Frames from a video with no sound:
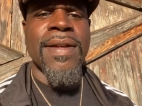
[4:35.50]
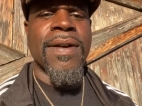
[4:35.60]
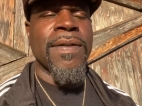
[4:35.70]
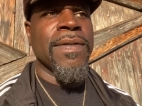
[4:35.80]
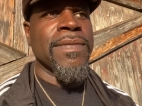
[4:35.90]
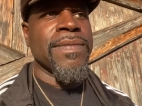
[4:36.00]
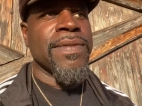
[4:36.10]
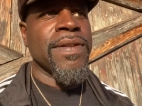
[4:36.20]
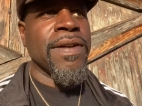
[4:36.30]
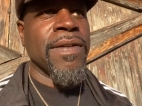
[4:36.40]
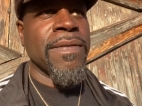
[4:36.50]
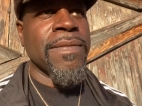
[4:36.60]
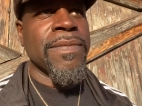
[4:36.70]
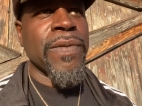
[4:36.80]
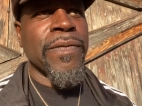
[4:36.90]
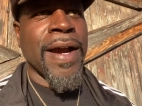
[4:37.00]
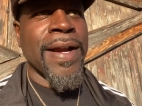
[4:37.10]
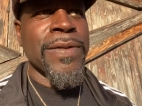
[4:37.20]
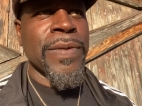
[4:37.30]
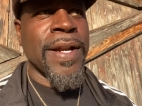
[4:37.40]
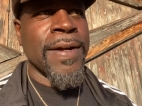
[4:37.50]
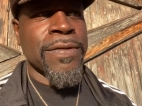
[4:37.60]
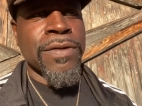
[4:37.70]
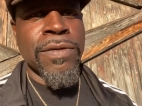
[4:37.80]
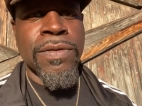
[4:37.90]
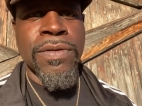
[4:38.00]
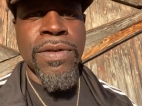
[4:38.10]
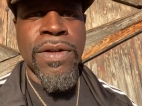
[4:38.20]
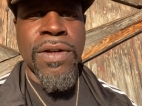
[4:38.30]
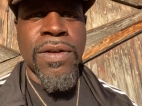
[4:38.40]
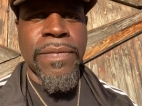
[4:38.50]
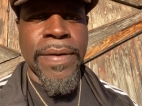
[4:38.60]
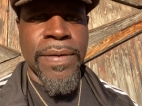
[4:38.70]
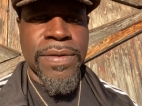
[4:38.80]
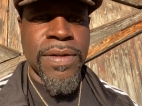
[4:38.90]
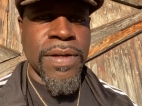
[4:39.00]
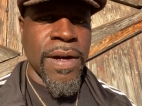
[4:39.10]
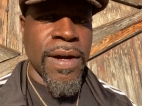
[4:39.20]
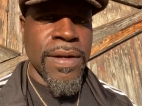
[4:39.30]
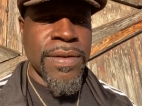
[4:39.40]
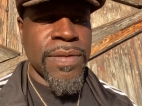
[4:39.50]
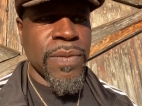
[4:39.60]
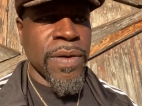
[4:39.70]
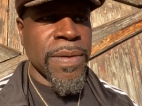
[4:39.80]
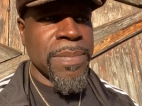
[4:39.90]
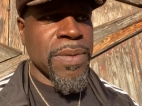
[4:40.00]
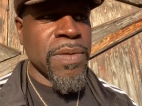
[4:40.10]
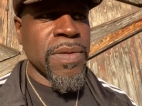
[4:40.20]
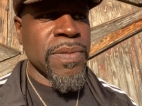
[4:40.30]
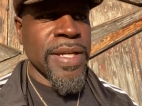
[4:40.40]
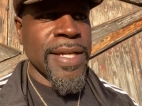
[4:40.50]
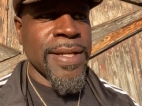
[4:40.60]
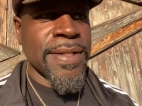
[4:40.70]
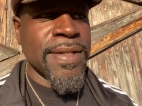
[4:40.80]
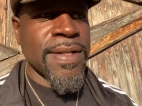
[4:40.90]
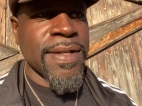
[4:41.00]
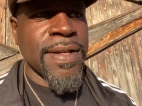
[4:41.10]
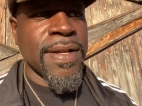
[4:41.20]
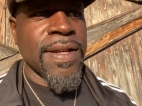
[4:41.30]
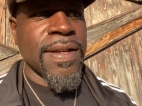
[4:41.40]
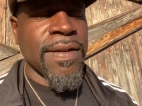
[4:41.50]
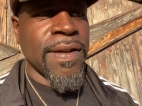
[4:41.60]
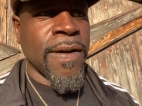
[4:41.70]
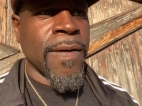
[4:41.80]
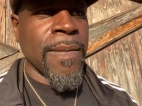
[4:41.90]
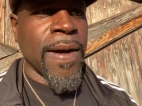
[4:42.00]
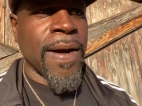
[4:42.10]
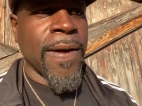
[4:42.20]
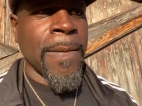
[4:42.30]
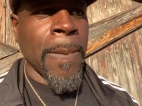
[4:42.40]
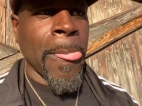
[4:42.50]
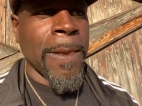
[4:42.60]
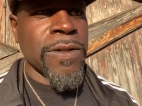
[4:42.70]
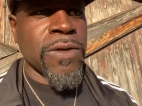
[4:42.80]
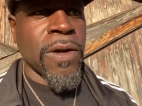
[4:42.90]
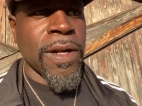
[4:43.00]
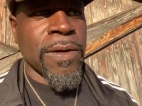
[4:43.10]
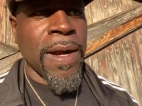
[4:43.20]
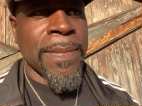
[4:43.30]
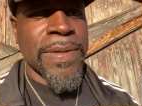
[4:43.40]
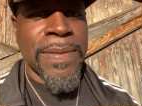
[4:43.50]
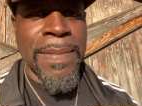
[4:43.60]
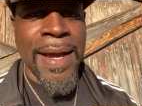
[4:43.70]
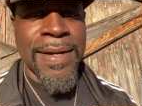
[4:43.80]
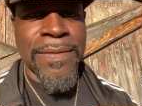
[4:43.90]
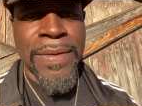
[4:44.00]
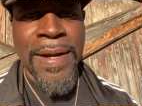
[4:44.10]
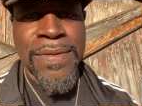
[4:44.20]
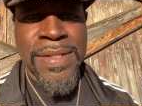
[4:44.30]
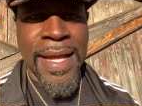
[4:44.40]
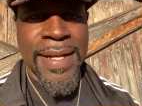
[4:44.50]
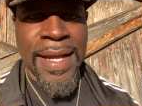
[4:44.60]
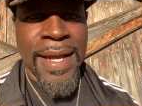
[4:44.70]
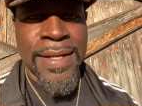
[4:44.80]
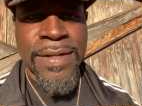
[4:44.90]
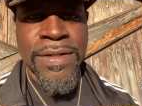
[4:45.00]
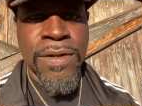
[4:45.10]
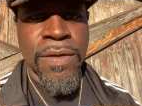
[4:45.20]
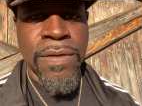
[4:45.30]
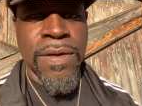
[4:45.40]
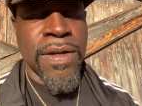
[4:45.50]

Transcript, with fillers: on, um, you know, Fridays we get out of school, we go to the garden to work, pull weeds, you know, um, started cropping tobacco when I was like nine years old.